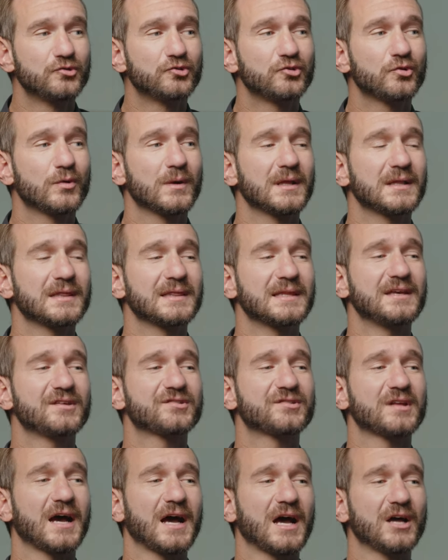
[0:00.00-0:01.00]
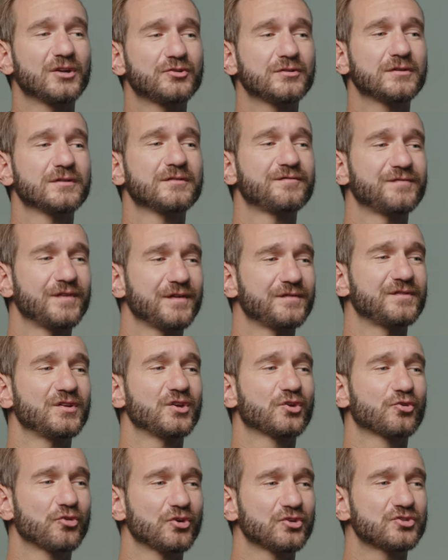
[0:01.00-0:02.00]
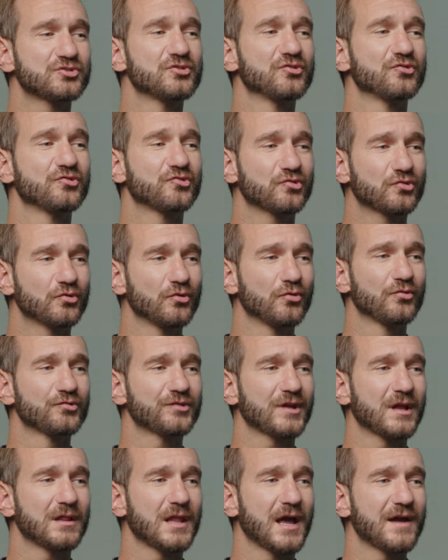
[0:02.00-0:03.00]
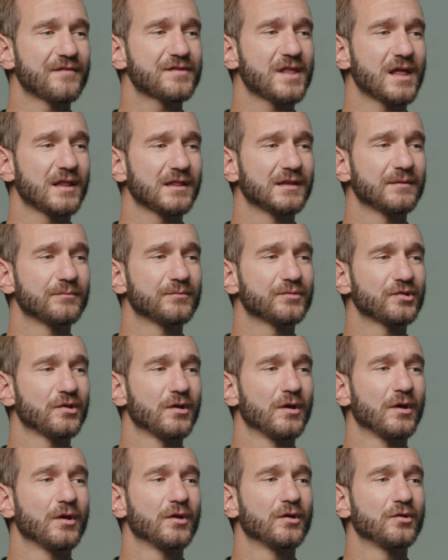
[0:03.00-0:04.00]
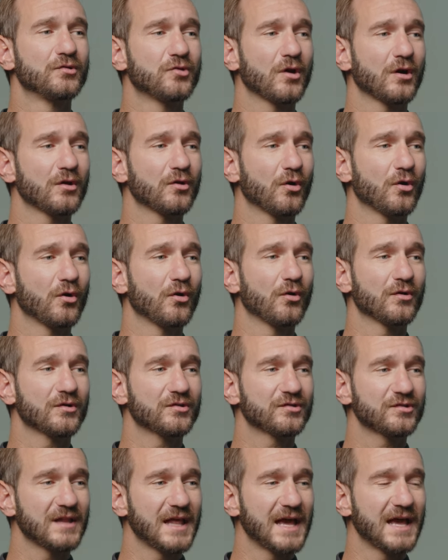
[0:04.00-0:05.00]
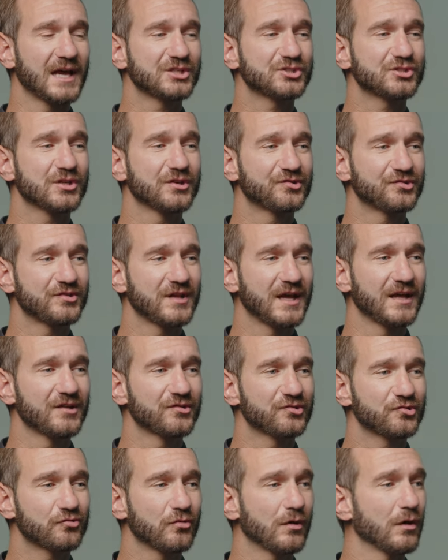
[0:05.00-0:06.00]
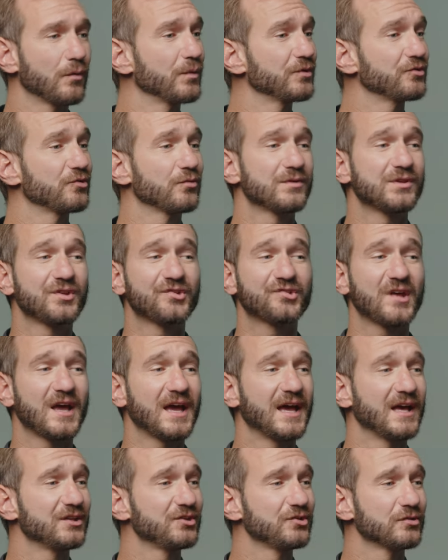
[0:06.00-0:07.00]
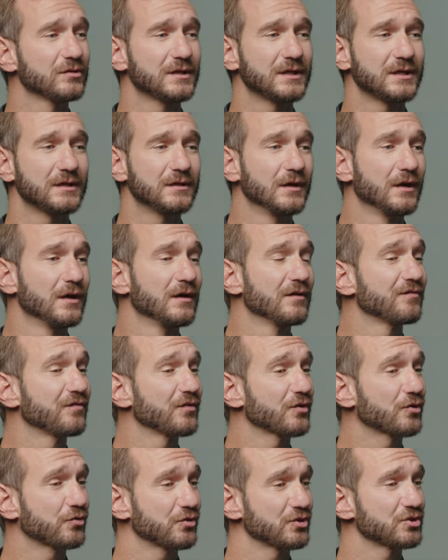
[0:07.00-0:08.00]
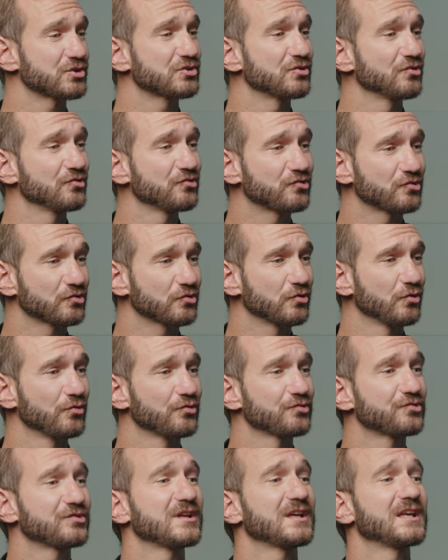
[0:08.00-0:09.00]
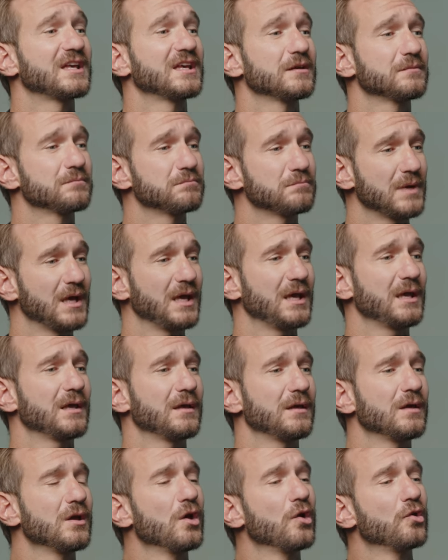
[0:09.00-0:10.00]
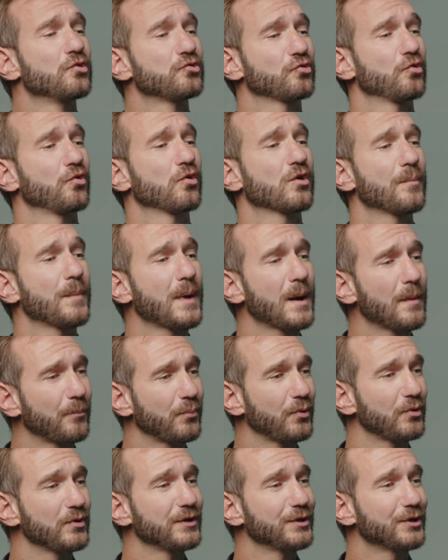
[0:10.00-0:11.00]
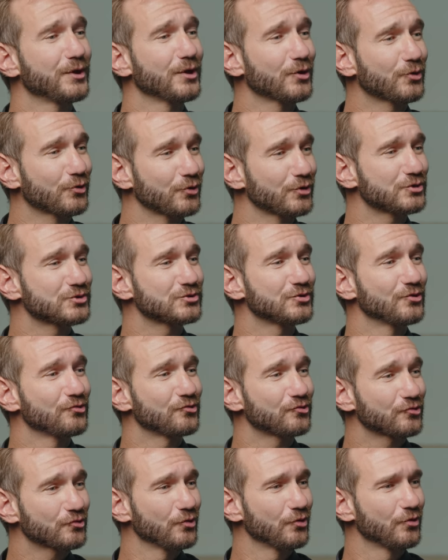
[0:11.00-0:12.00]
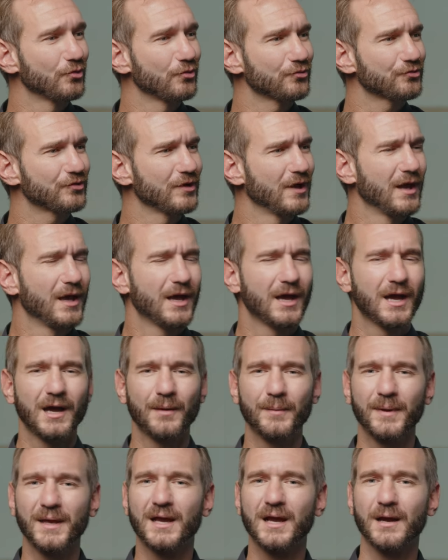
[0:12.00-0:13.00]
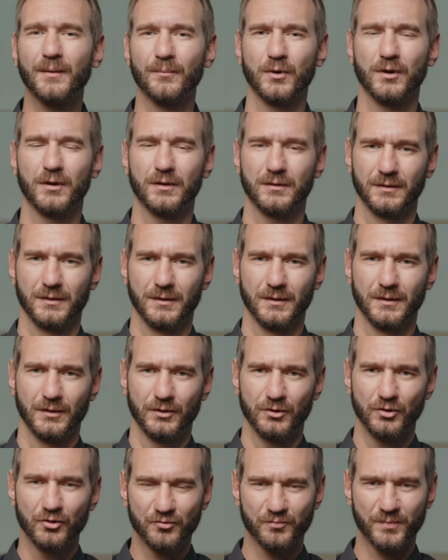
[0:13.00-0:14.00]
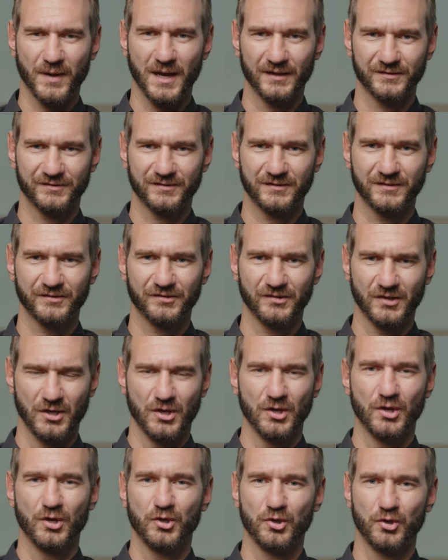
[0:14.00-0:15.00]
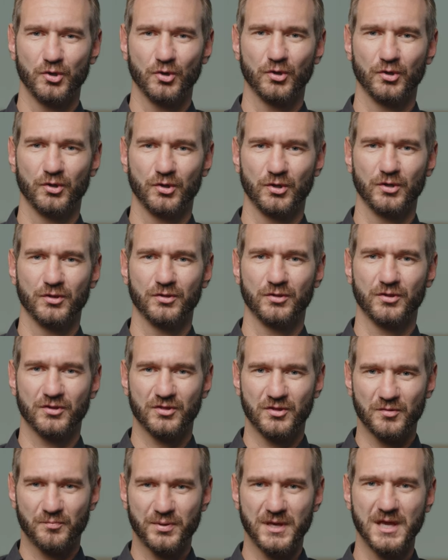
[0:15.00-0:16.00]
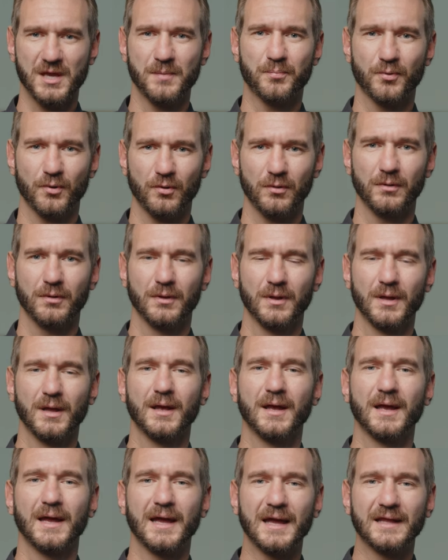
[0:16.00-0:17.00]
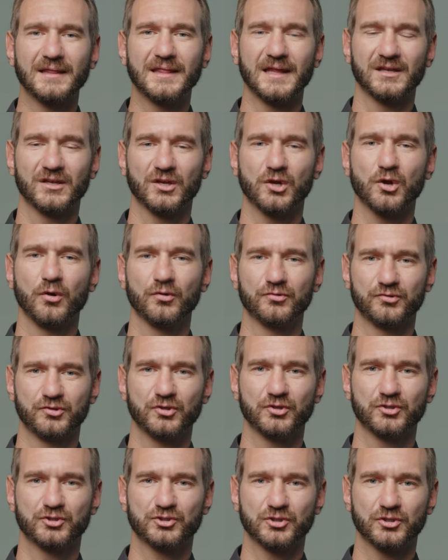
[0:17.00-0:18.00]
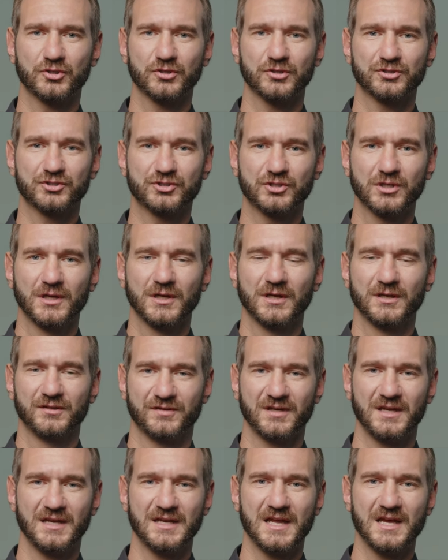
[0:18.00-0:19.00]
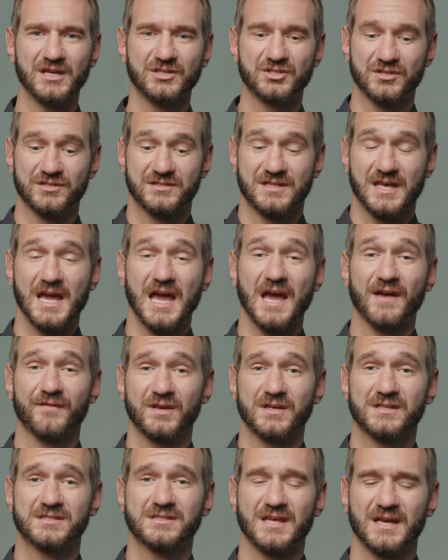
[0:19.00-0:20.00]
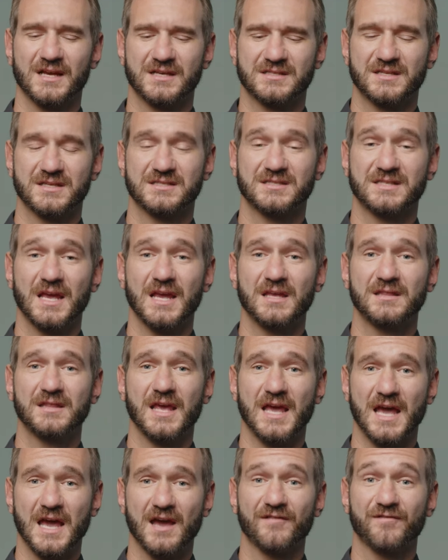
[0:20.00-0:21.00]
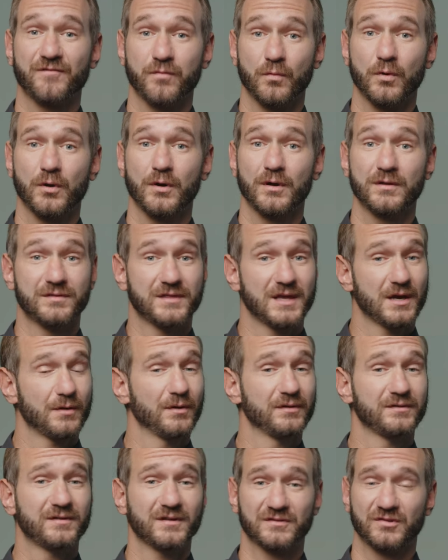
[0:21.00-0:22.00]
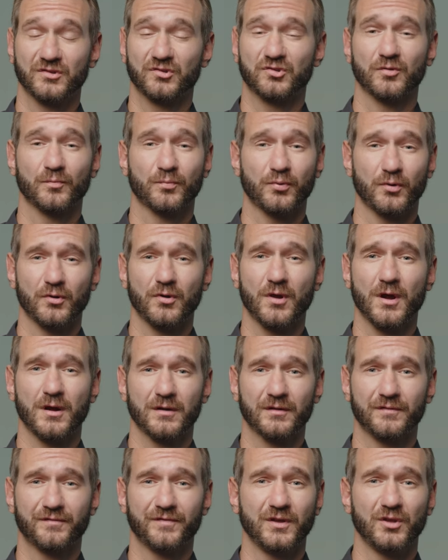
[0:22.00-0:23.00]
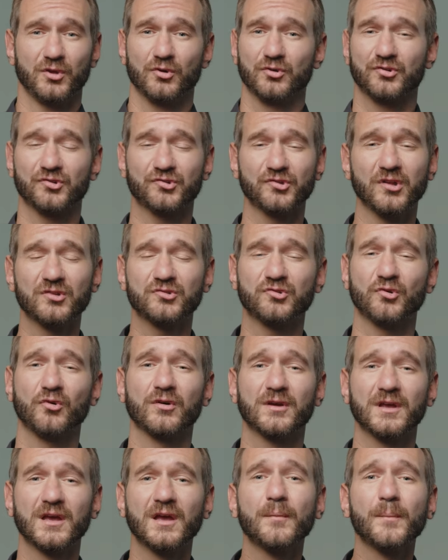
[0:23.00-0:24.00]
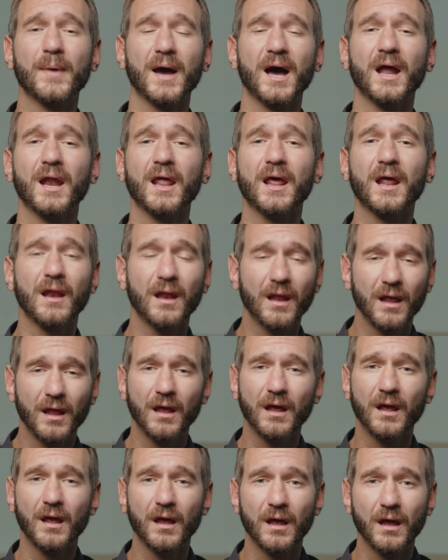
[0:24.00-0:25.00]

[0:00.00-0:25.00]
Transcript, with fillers: to at least 150 Christian schools at lifewithoutlimbs.org wow. slash stand strong. We're doing this annually mm-hmm. for Christian schools to hear me talk about bullying in Christian schools. I mean, come mm. on, youth pastors, you, you the, the people that are going to your church, teenagers, they're having sex, they're saying the F word, they're addicted to pornography, you're just not talking about it. Mm-hmm.